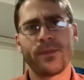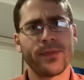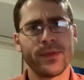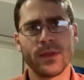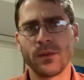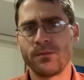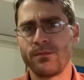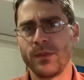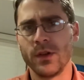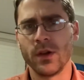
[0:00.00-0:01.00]

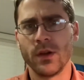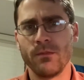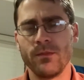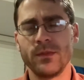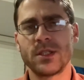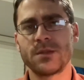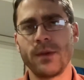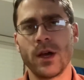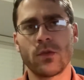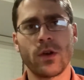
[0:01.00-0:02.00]
the
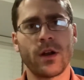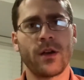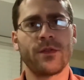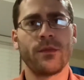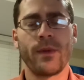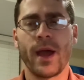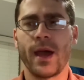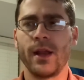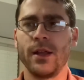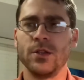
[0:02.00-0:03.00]
smell right off the
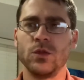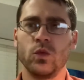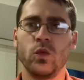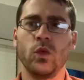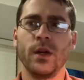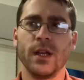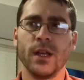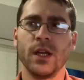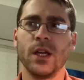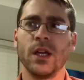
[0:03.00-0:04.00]
bat is
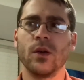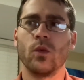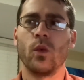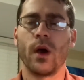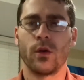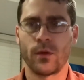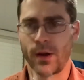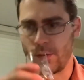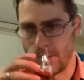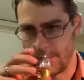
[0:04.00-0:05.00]
really
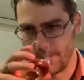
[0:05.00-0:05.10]
well-rounded.